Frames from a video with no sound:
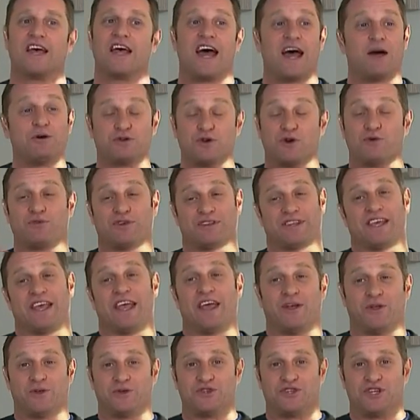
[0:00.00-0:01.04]
I was over at the
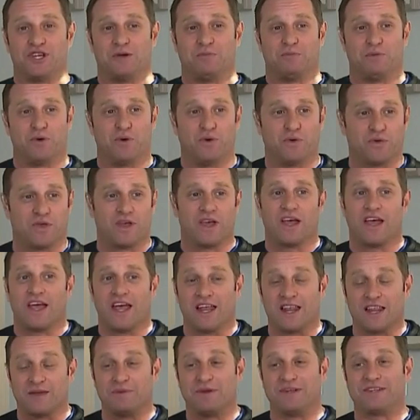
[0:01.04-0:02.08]
LG booth,
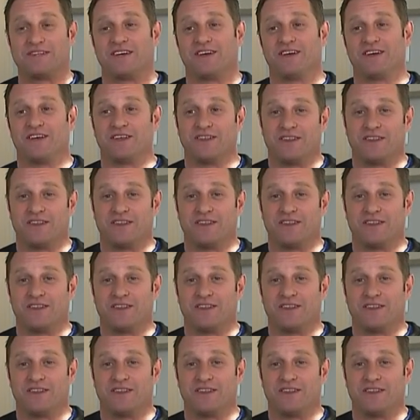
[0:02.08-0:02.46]
and let me tell you,